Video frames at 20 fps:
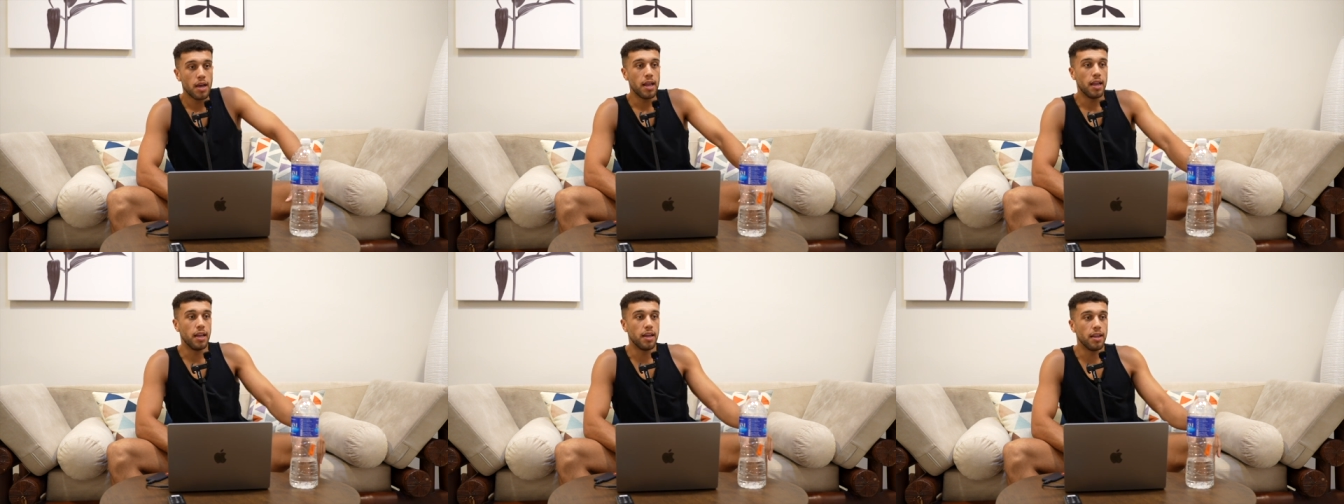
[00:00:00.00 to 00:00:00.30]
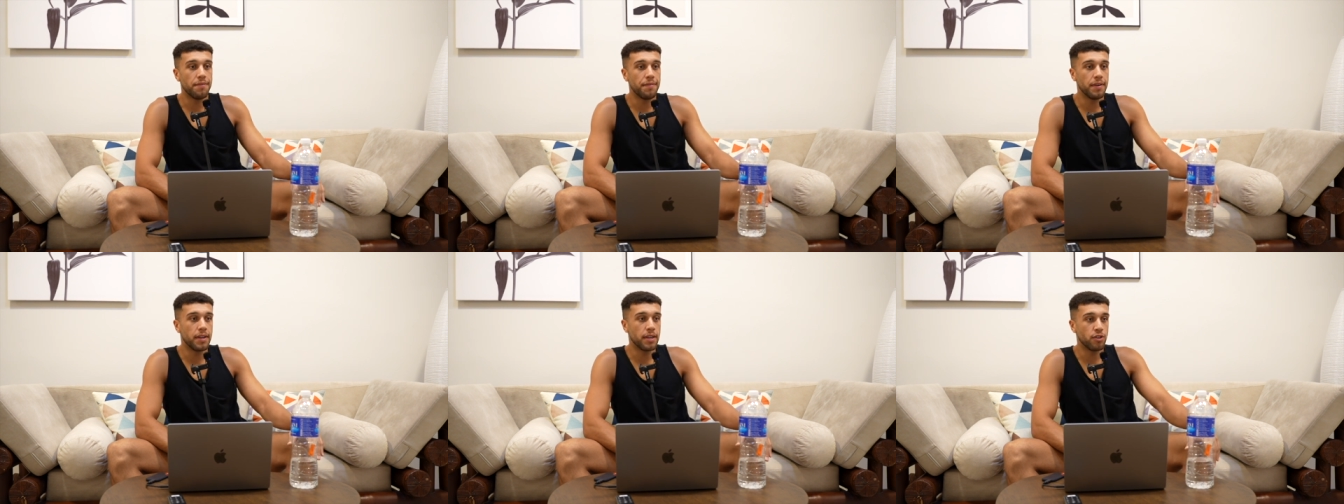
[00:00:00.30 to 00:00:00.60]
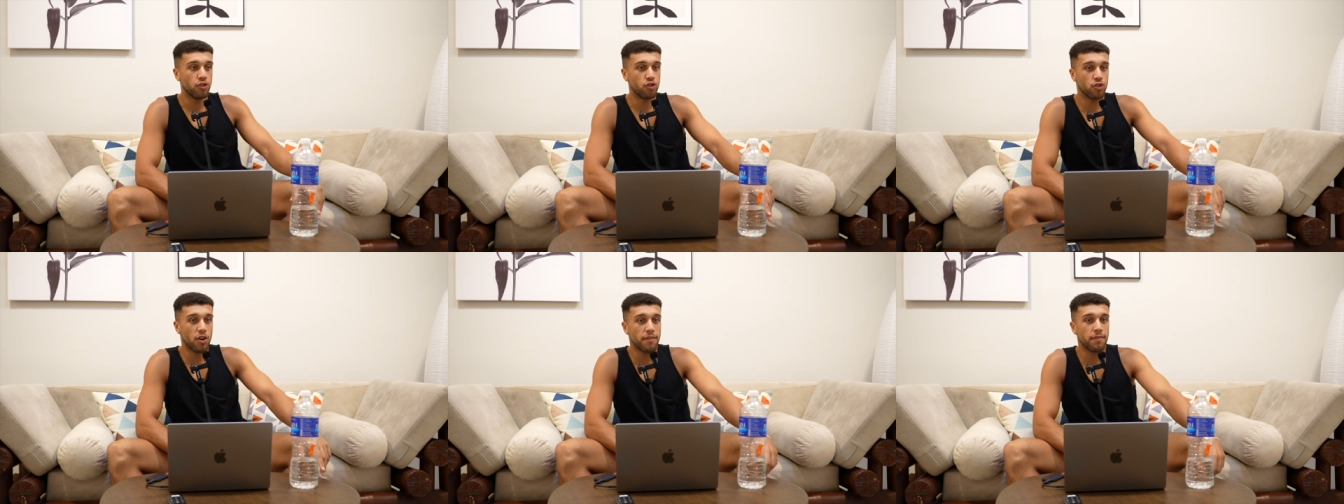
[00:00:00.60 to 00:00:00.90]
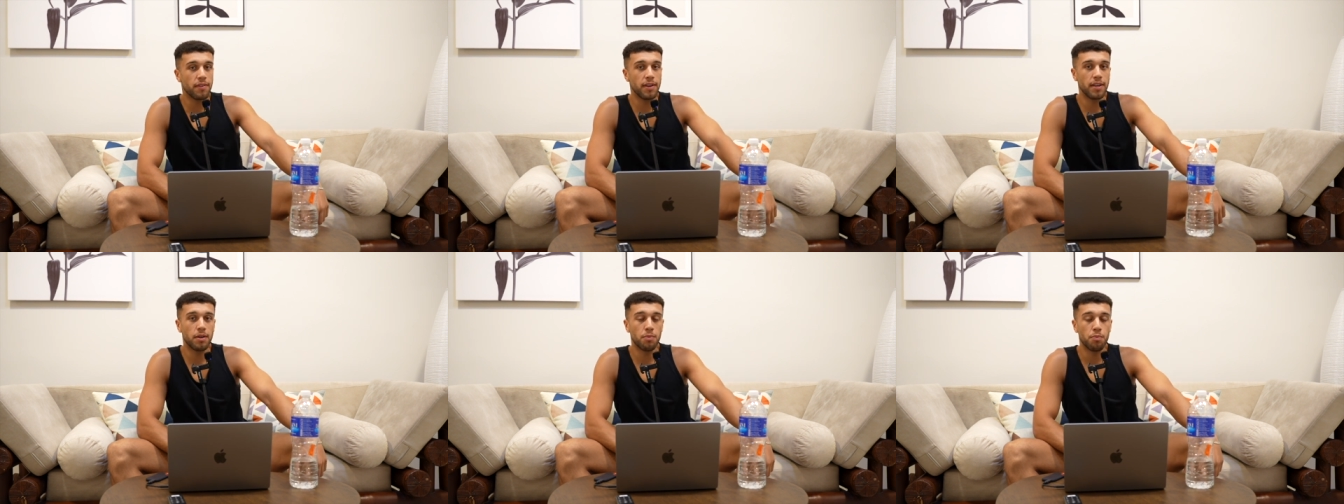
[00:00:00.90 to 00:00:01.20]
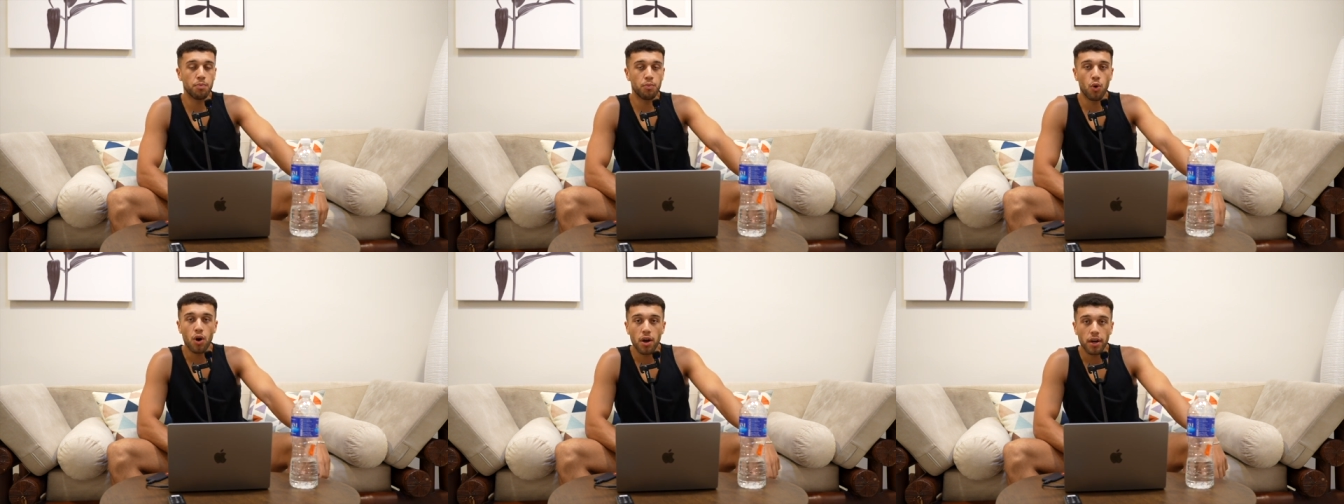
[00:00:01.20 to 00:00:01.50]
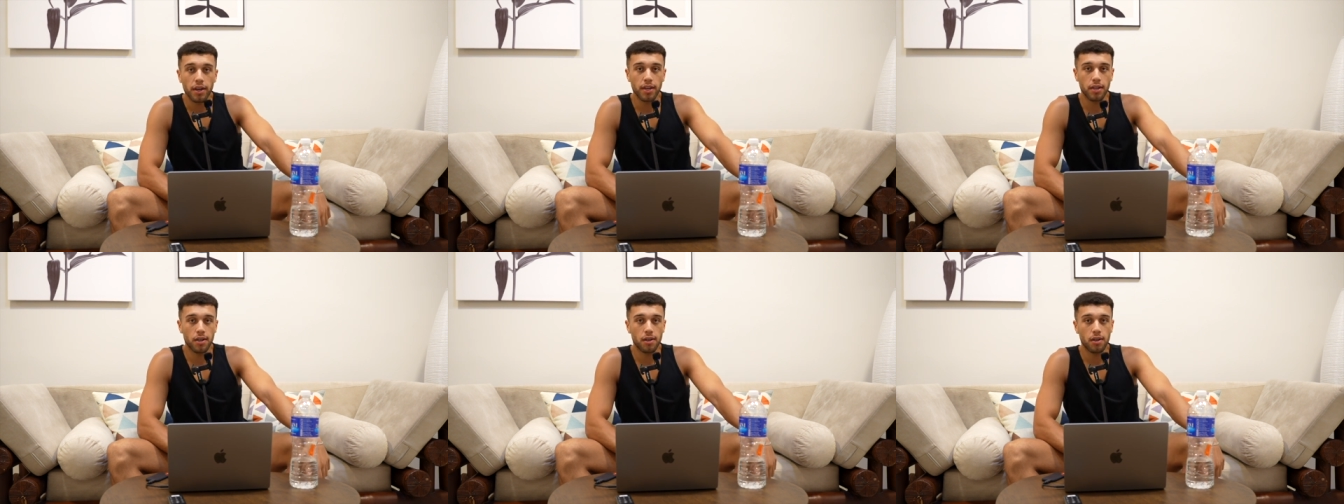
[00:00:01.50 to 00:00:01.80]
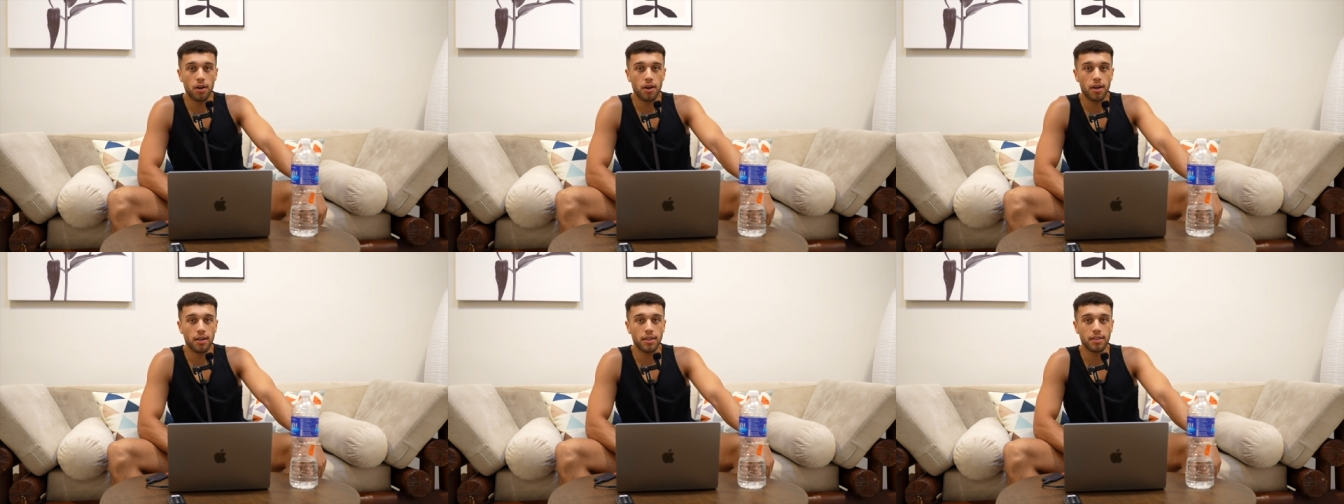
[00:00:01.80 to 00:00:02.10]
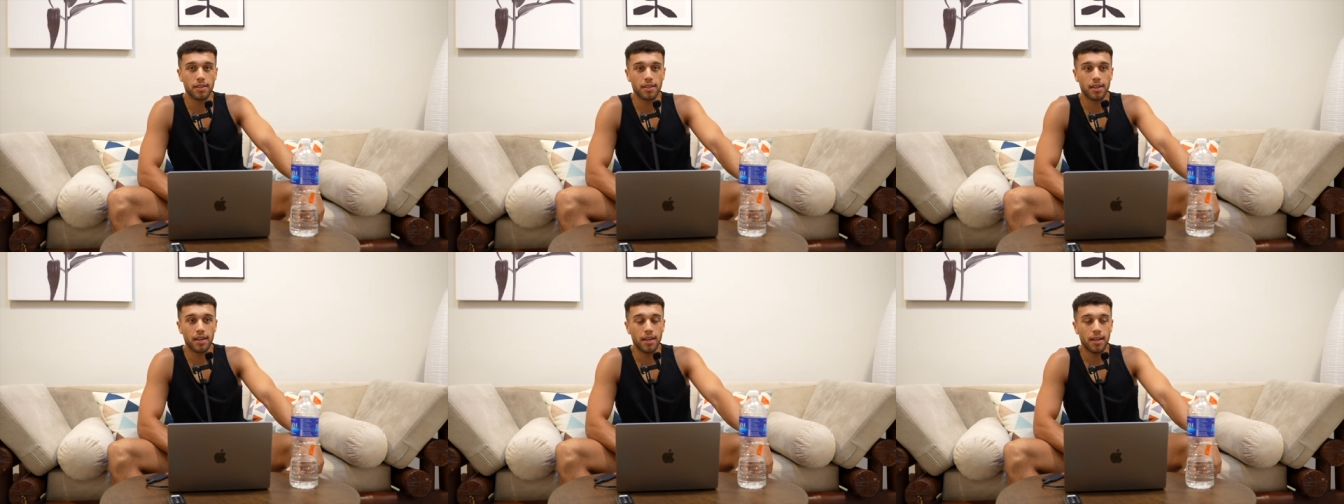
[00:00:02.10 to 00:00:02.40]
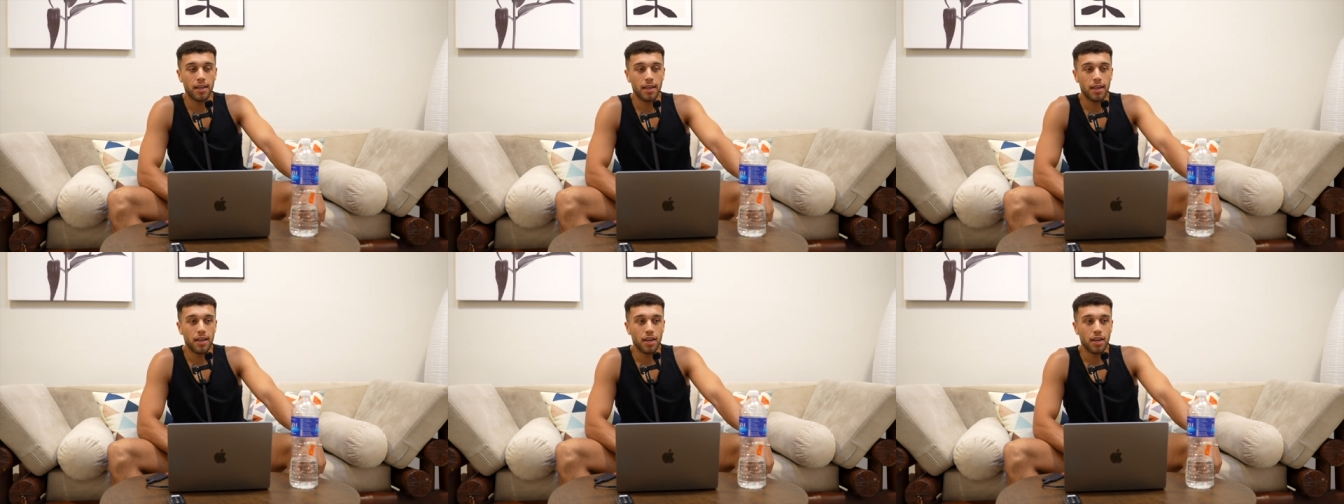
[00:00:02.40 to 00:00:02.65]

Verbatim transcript: living and traveling and working online is that